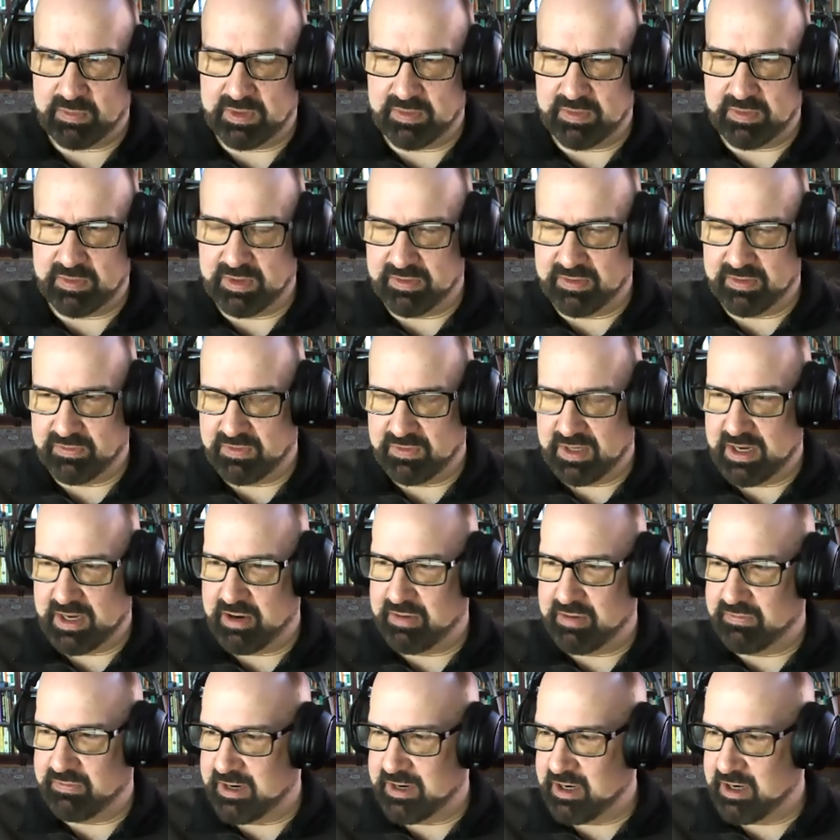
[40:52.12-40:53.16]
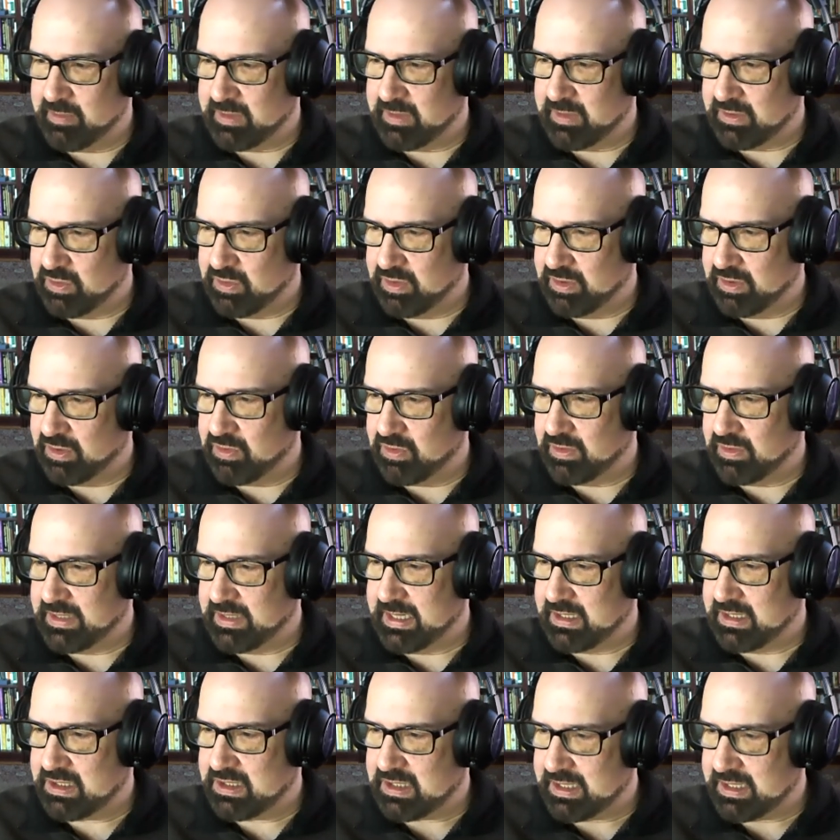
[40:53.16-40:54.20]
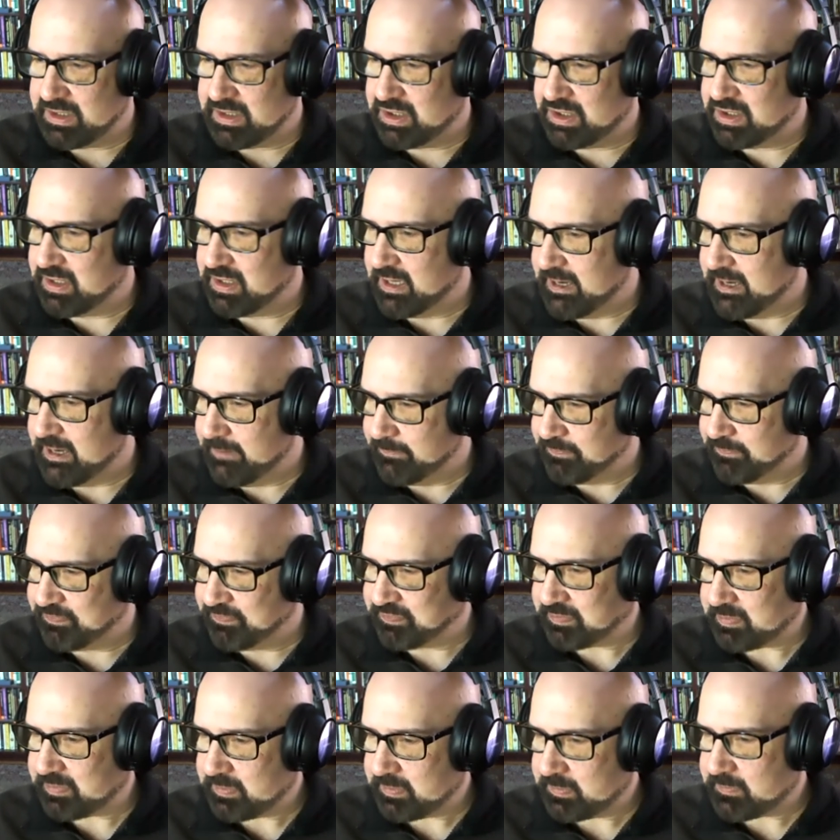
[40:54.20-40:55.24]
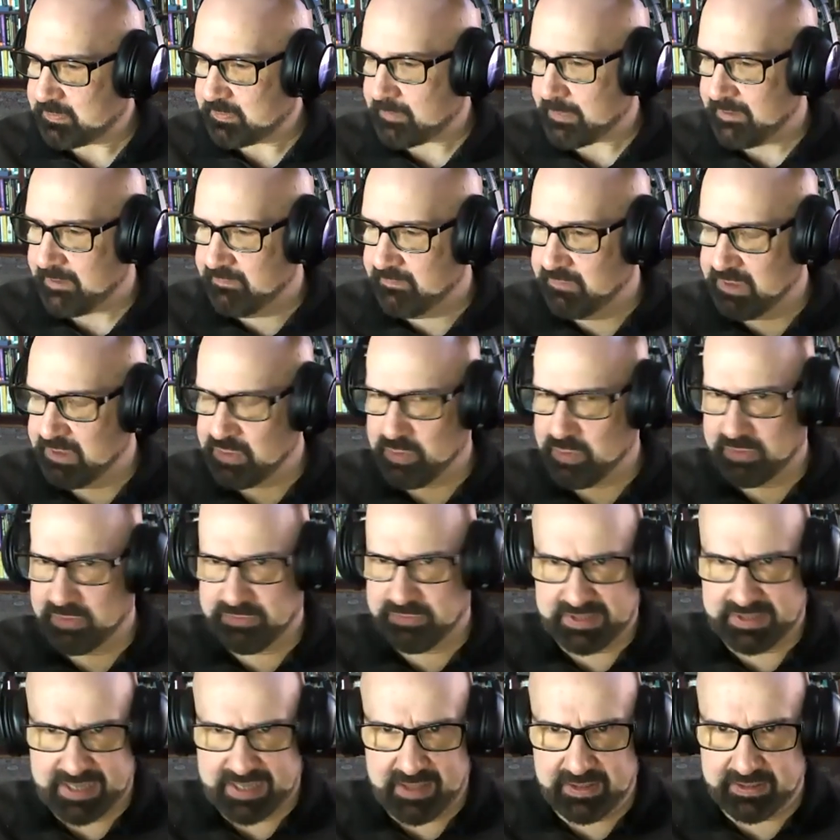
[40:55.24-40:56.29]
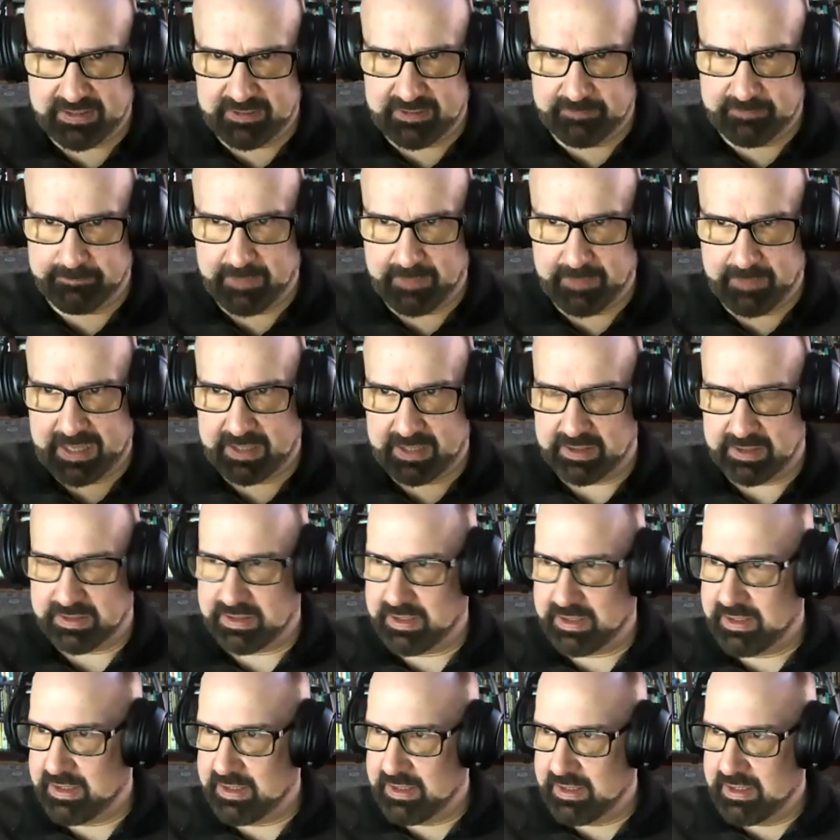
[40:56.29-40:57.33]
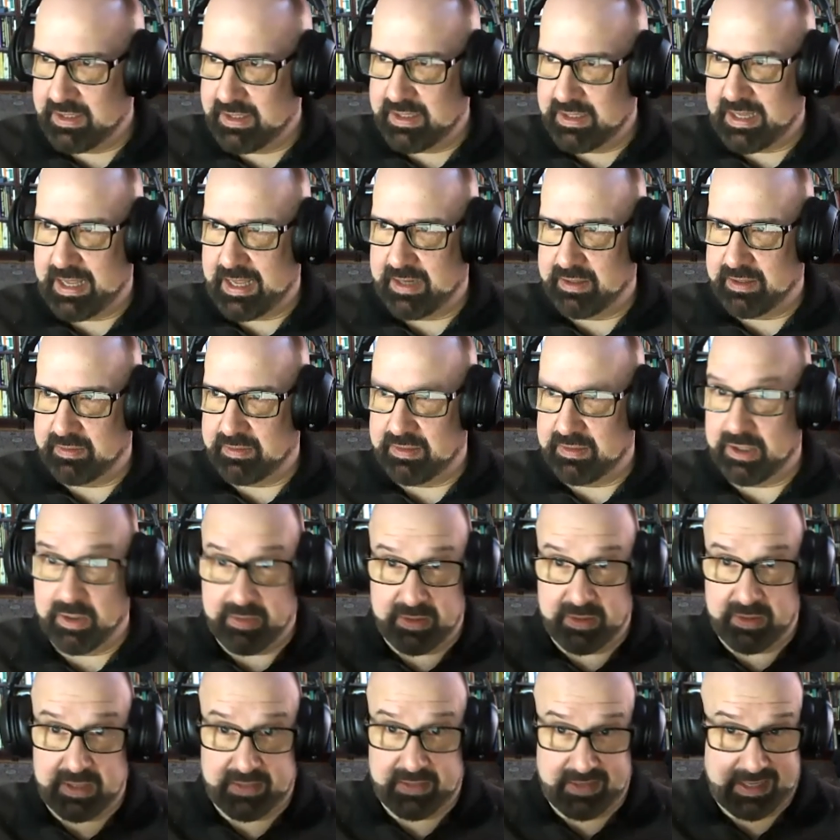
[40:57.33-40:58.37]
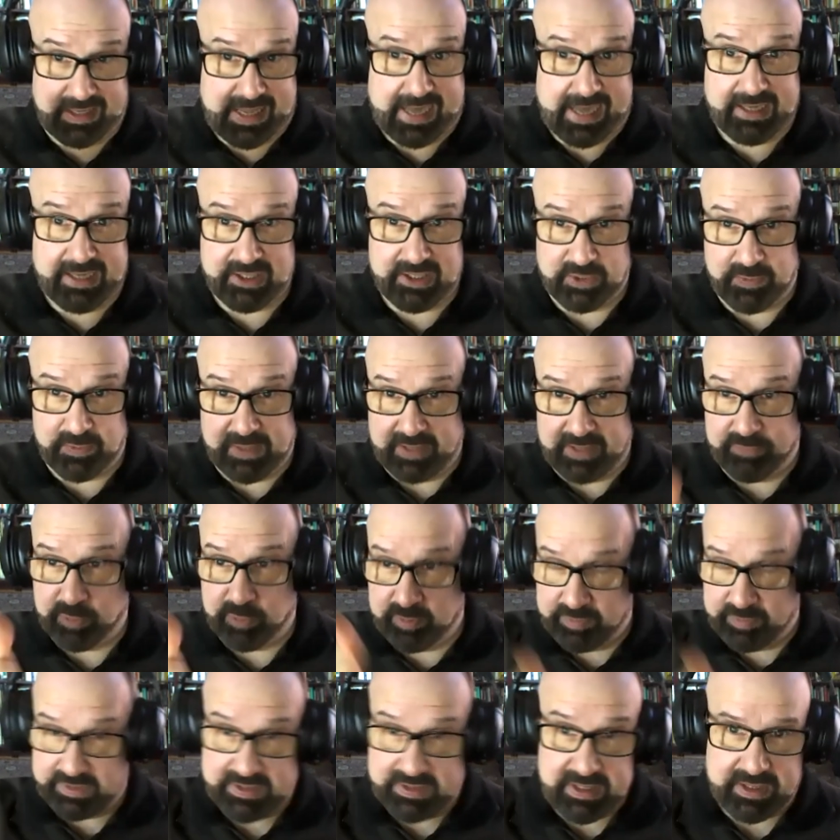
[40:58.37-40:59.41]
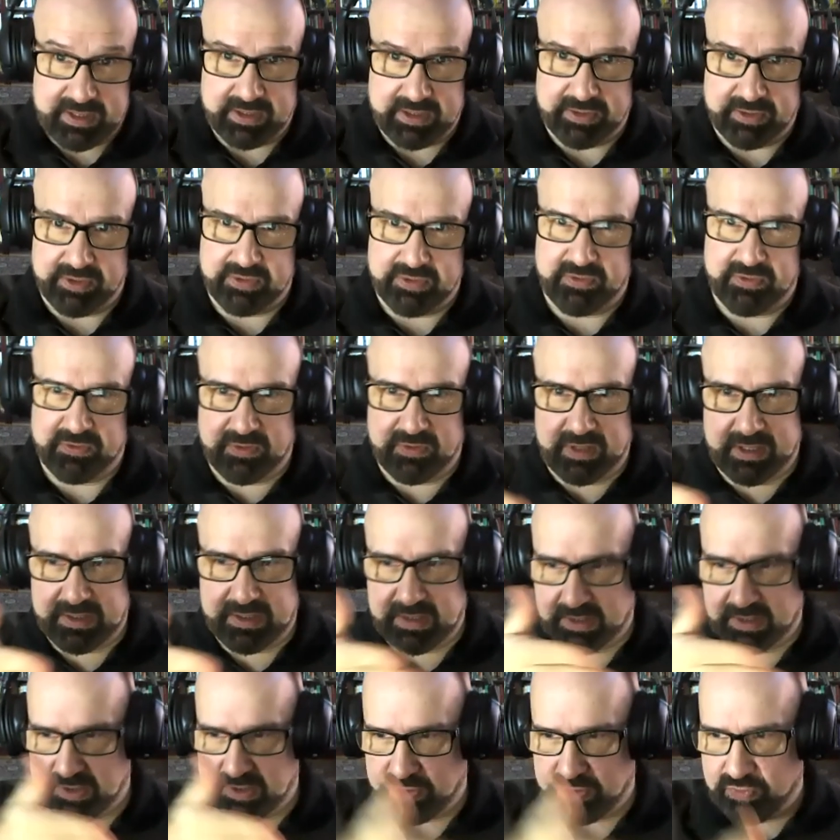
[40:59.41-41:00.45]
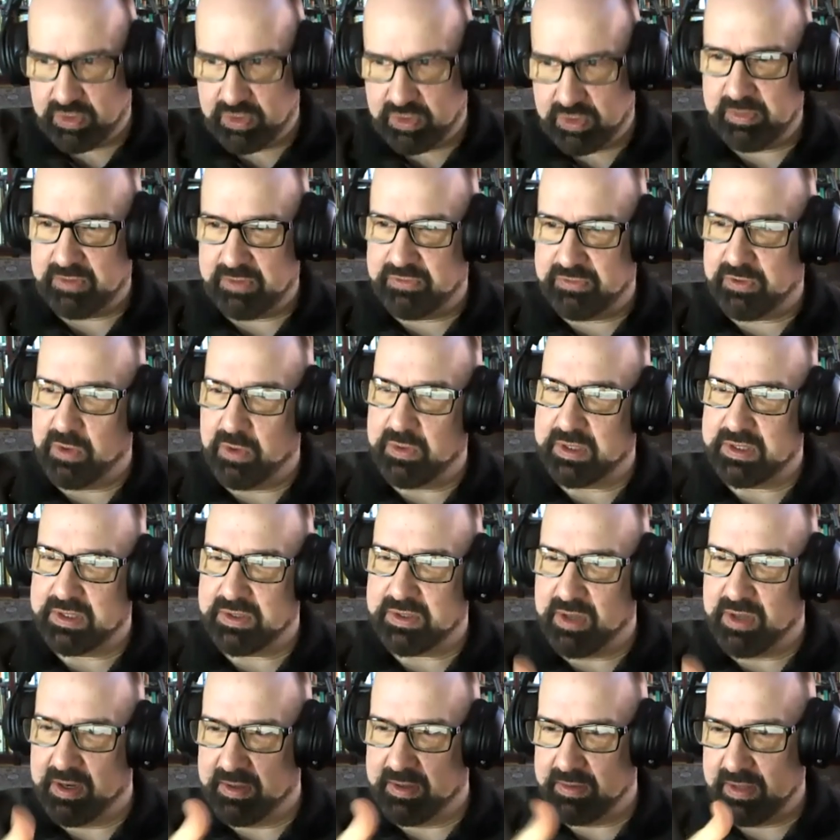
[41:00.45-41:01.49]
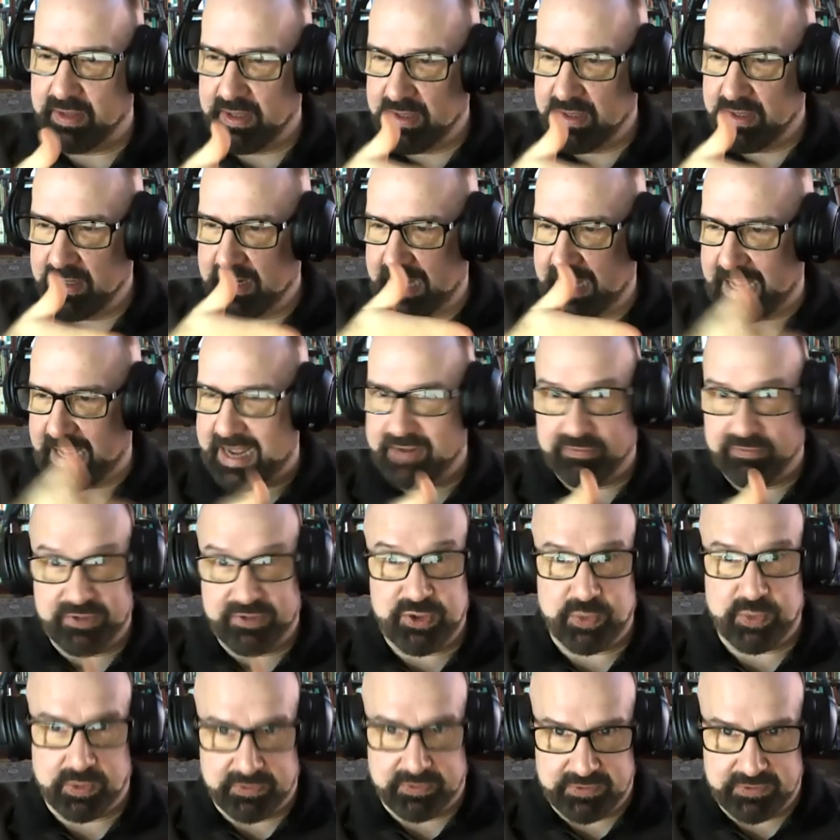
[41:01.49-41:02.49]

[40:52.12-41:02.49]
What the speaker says: with a VR environment, you can create such visual fidelity. And the Acadicus platform in particular is extremely focused on high visual